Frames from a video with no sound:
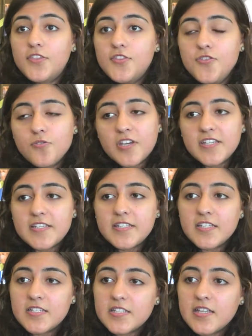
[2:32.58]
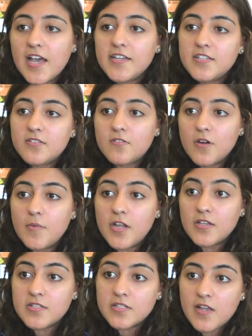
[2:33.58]
You could see slighter
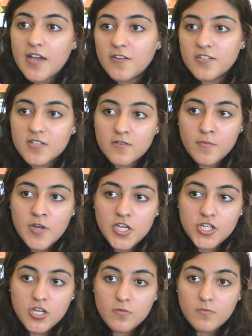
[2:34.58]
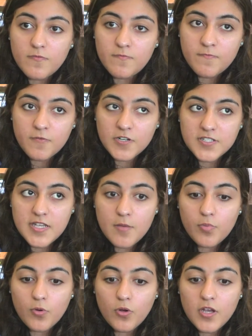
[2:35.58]
discrimination, for
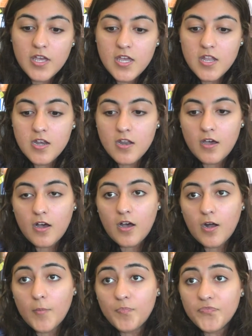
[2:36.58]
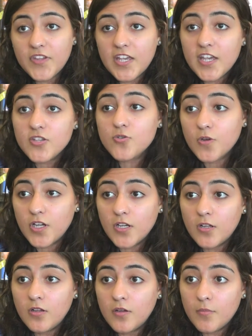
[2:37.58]
example, in
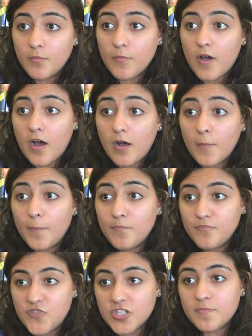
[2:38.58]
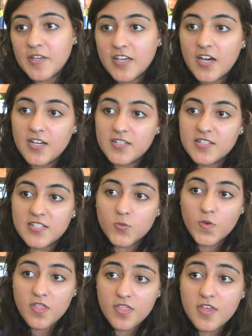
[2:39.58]
Israel, just because it's
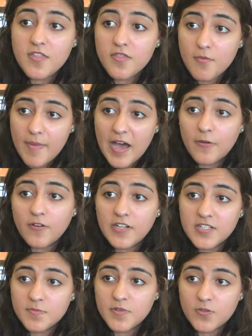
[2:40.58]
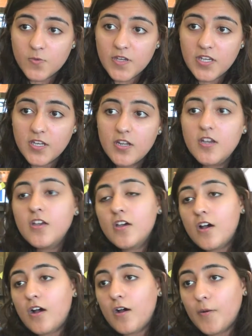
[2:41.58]
within the boundaries between
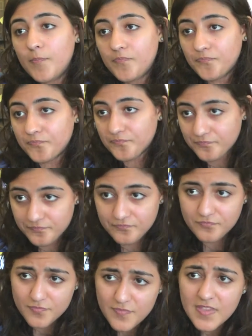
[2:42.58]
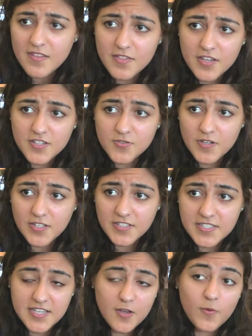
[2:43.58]
the Israeli
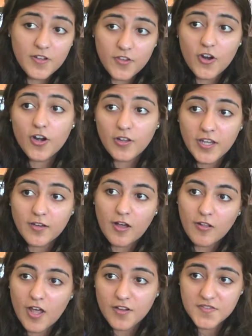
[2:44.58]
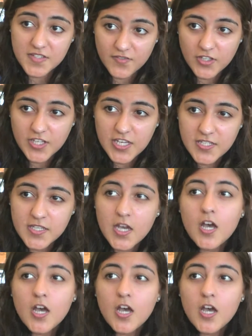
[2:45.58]
state, where there are like a lot of civilians.